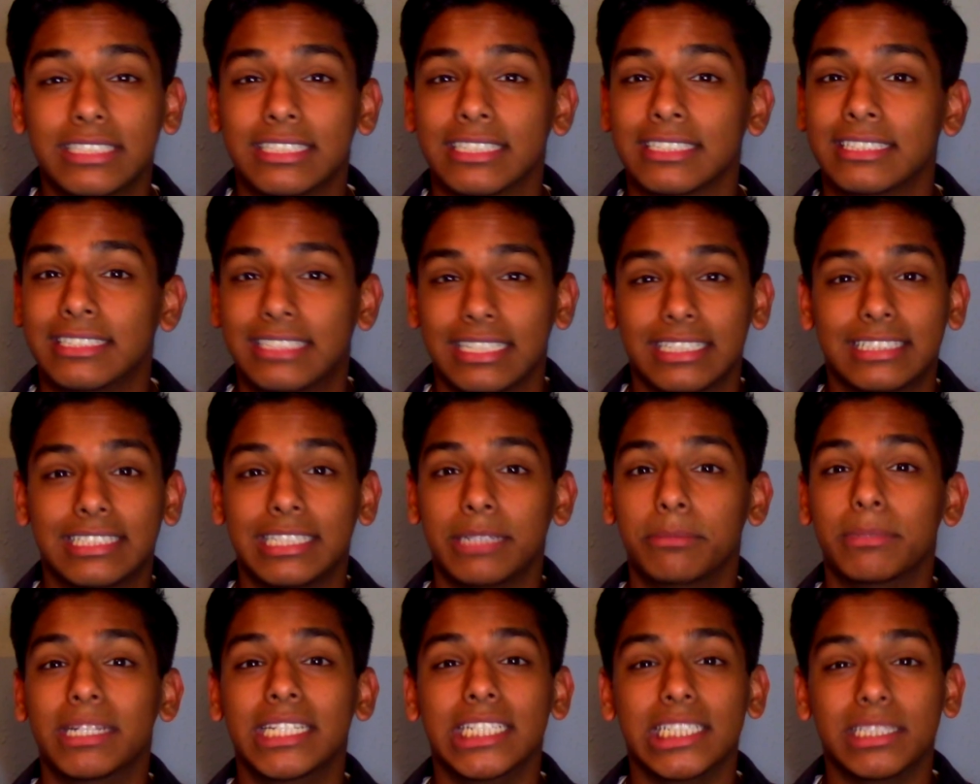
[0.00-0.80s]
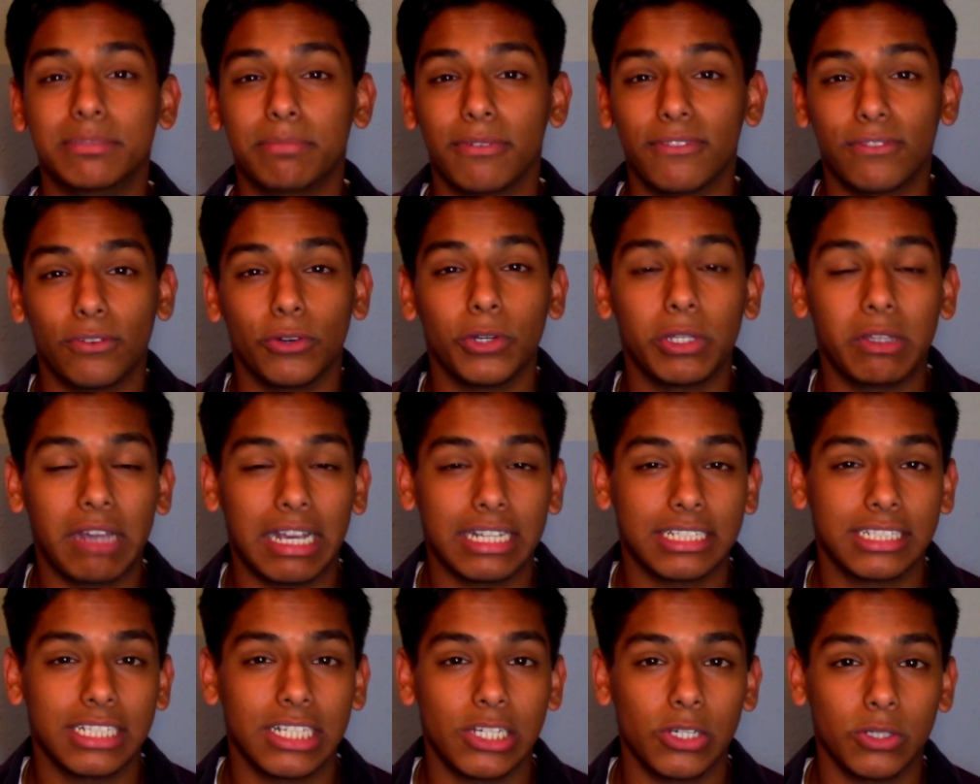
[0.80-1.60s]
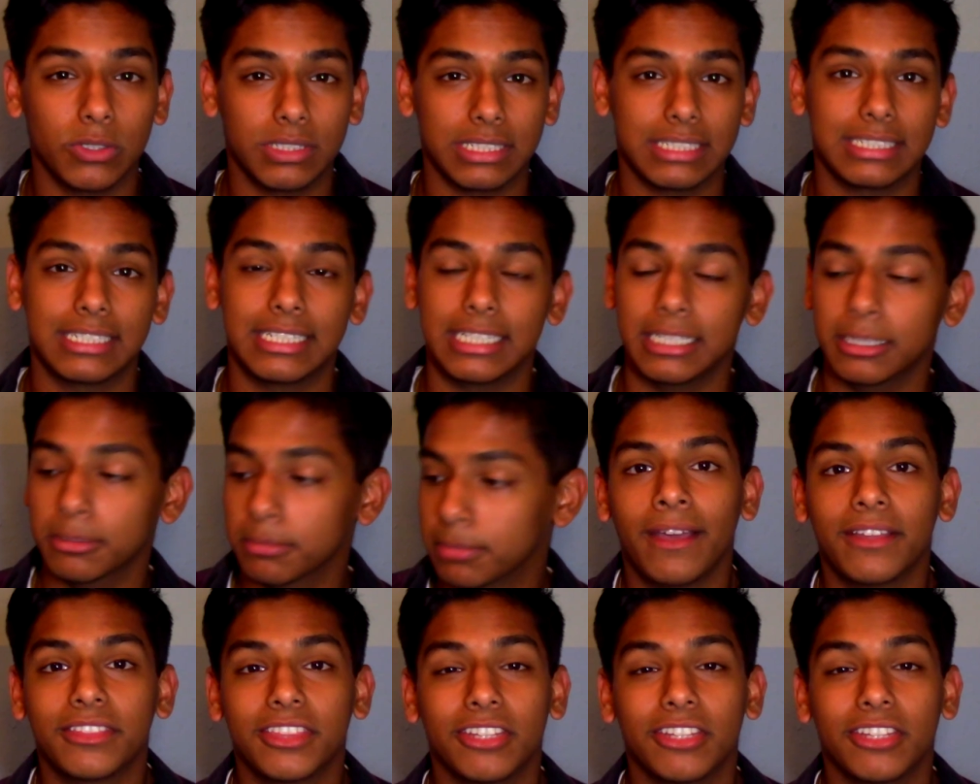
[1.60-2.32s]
to 60 minutes before you actually go to sleep.